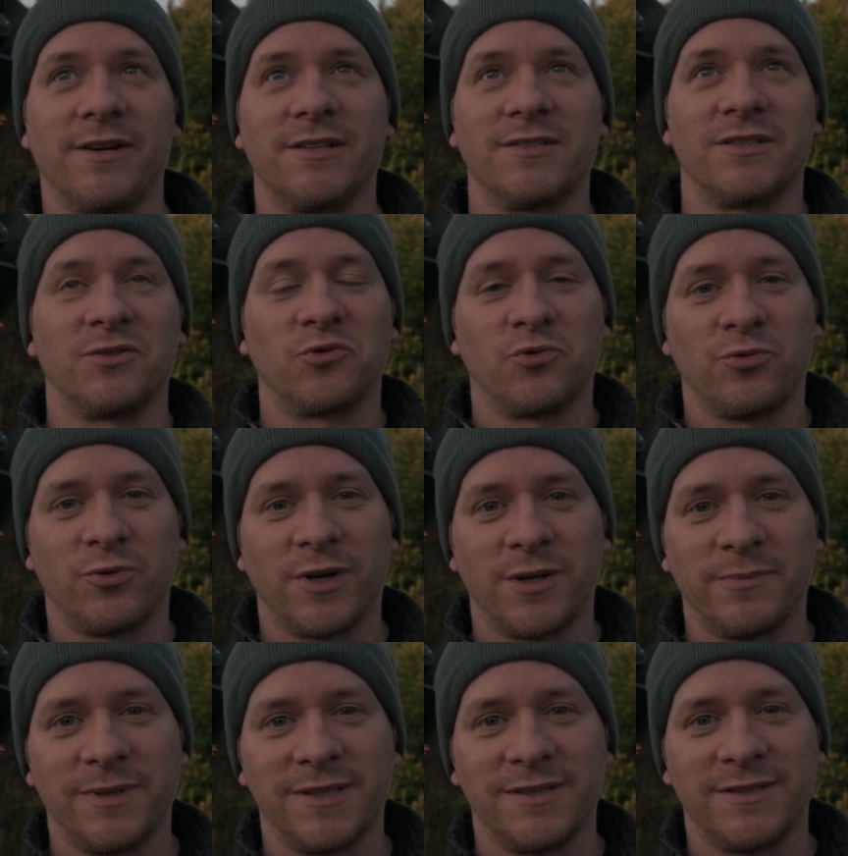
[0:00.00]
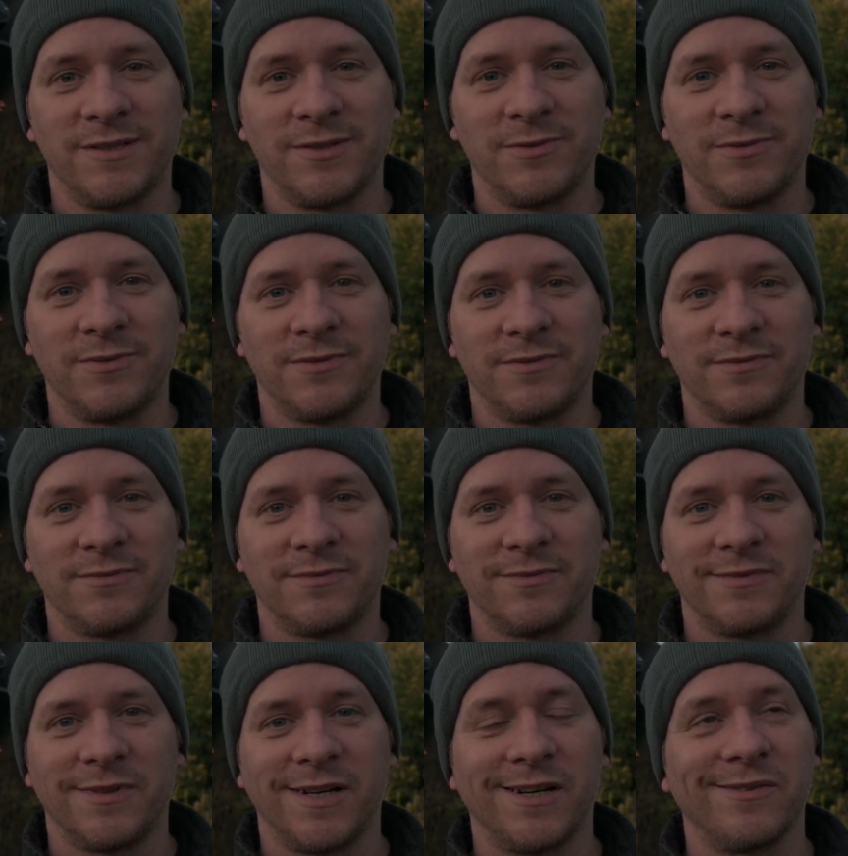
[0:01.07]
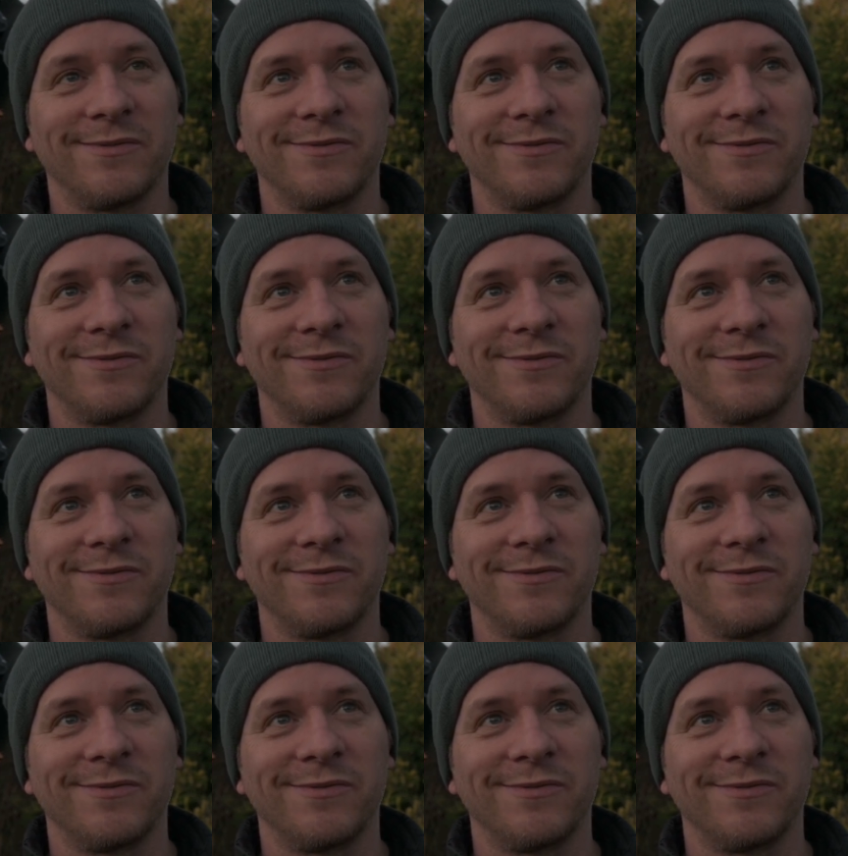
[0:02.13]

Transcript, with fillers: It is incredibly still, and